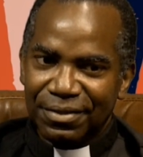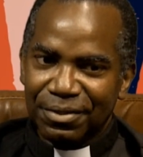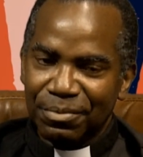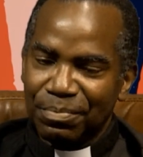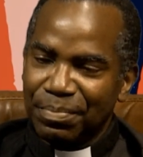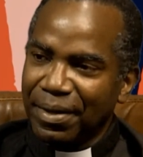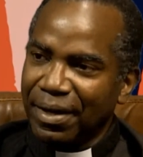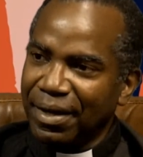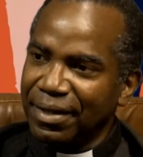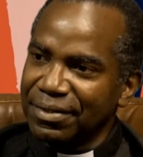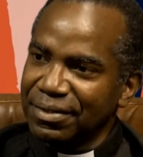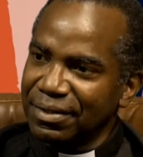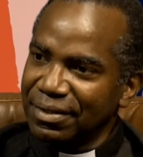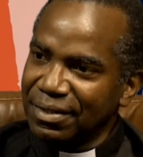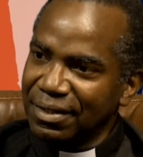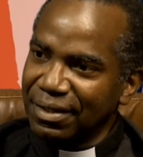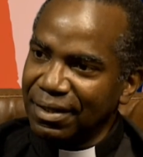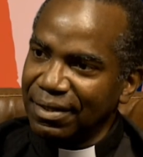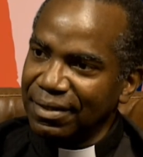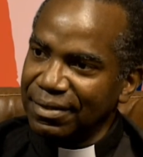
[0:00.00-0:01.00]
pass a
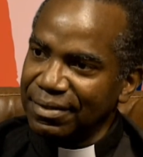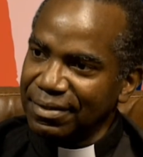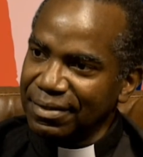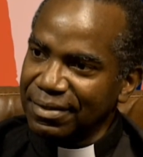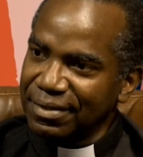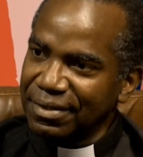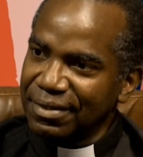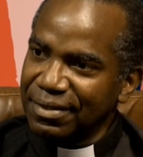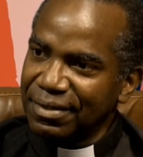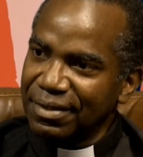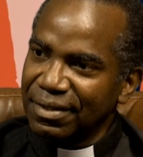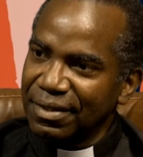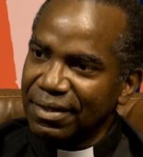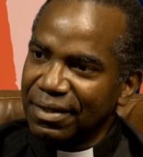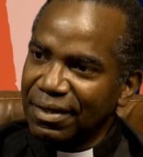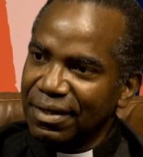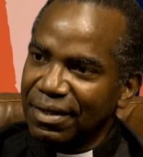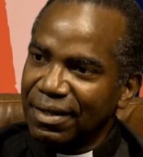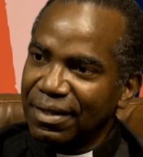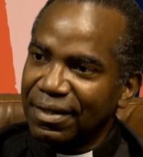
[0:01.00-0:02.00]
test.
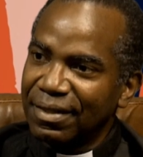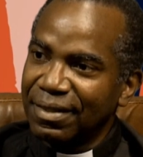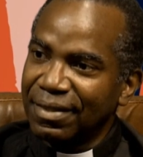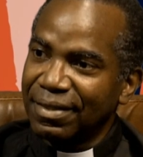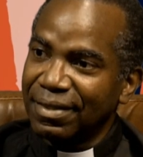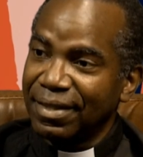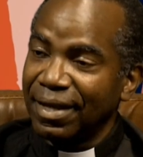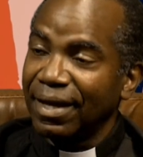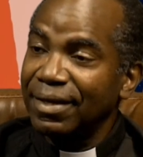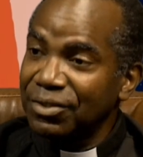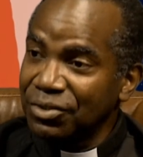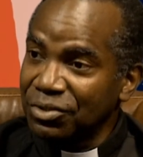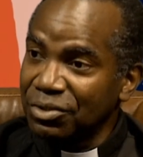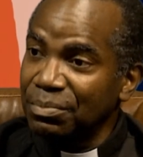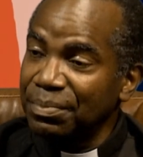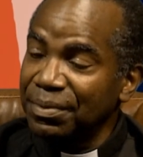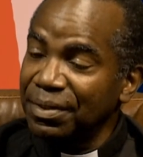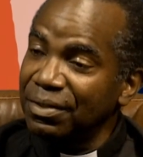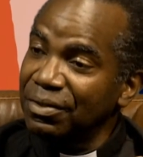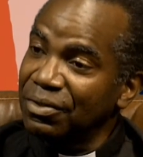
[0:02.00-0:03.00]
That should
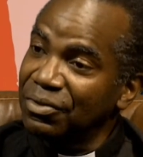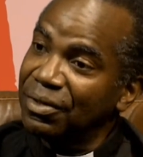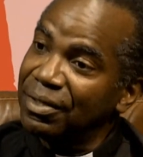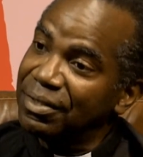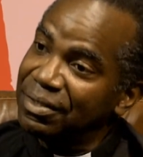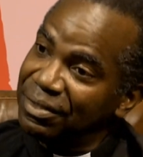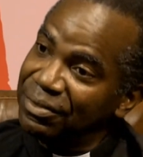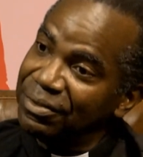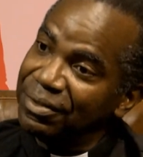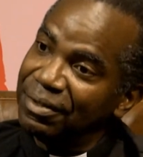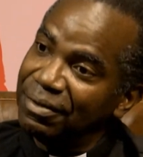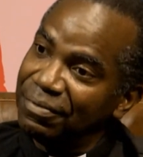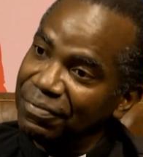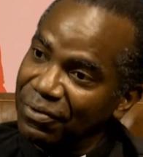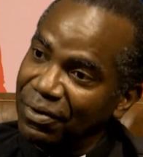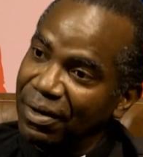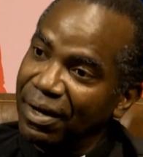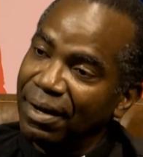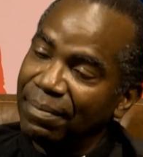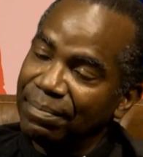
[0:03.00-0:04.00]
be the criteria for
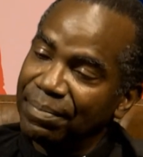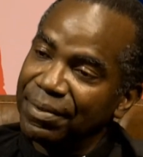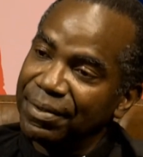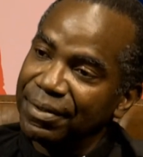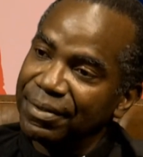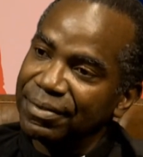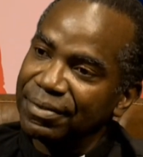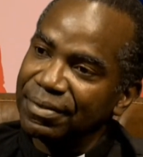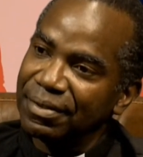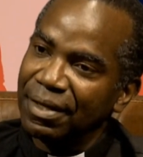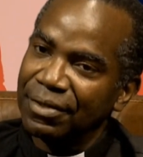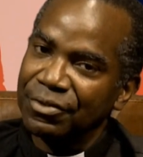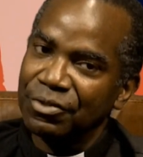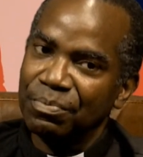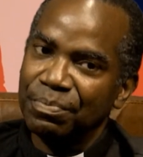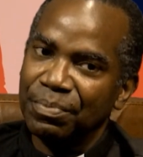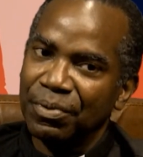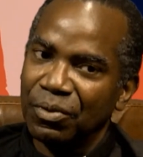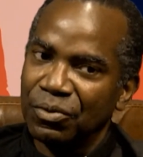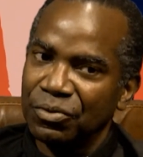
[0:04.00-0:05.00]
happiness, as
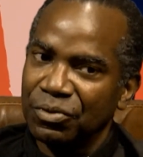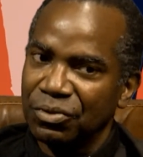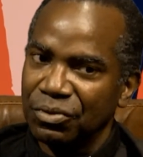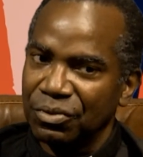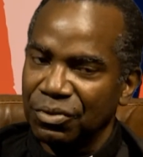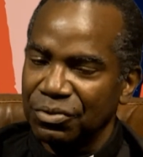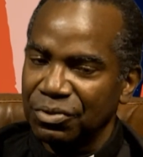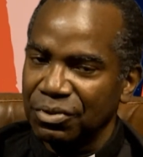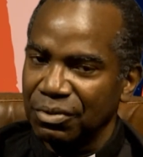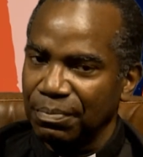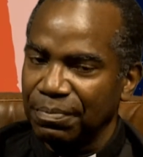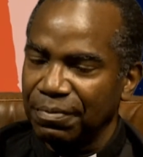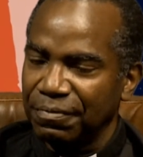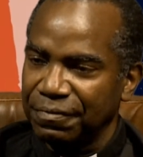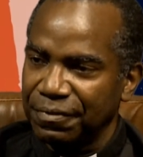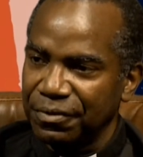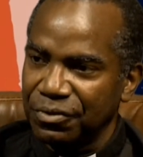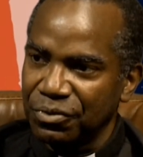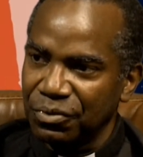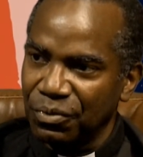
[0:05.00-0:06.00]
opposed to the
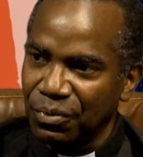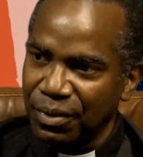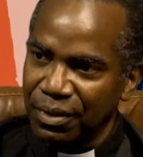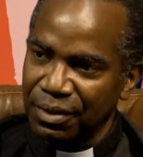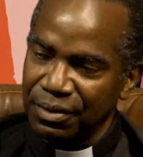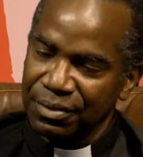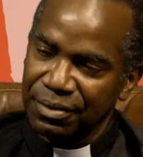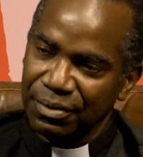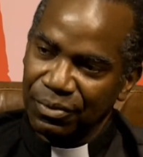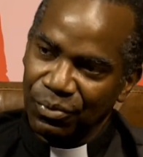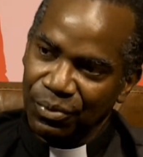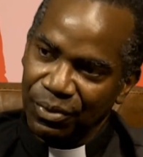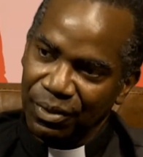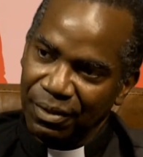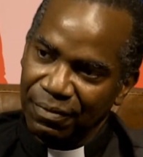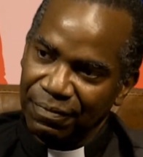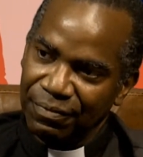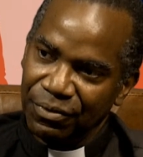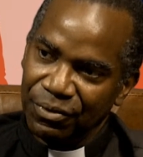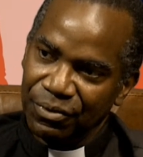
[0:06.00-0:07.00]
superficial ways that we
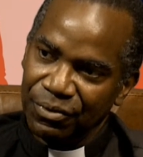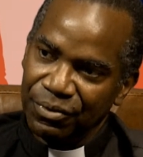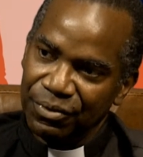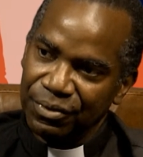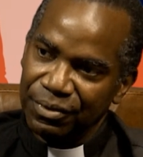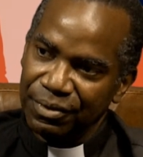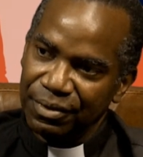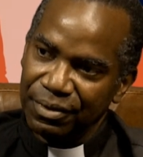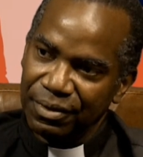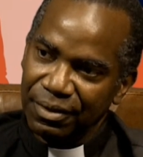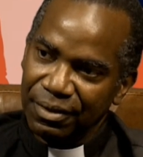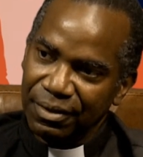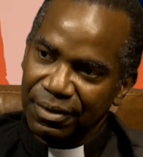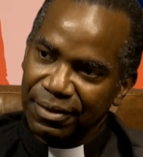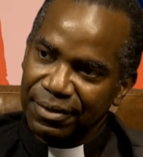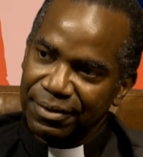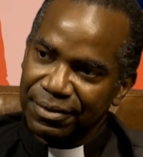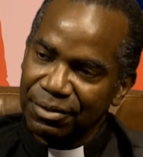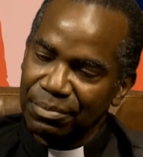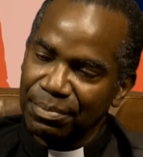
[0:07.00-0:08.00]
have learned
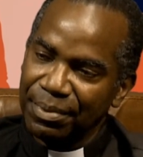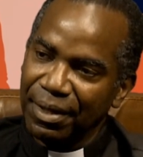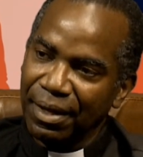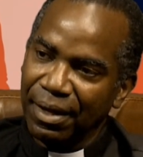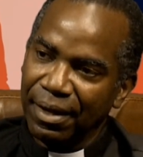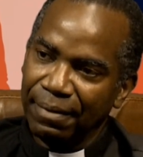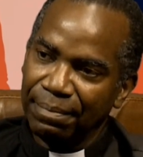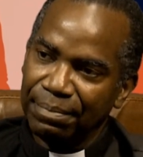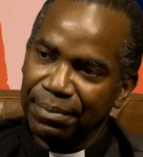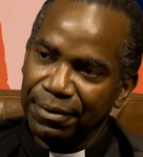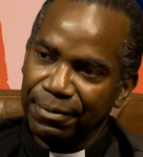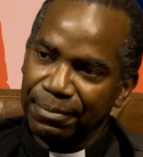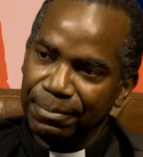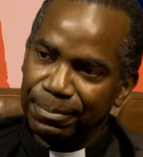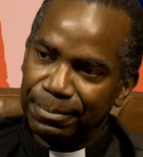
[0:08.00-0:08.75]
to be happy.